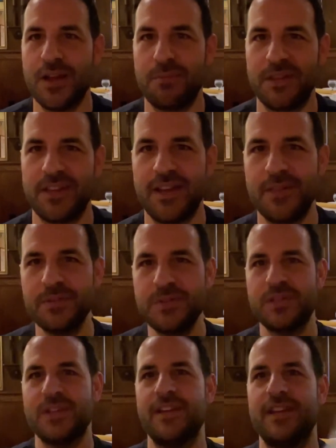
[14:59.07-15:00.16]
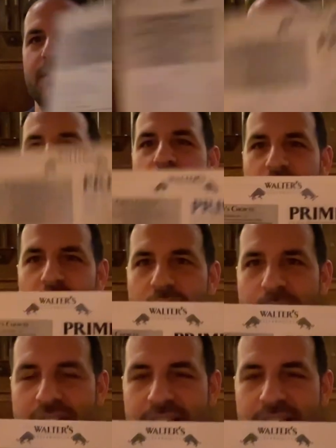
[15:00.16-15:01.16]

But the others is the spot where I'm at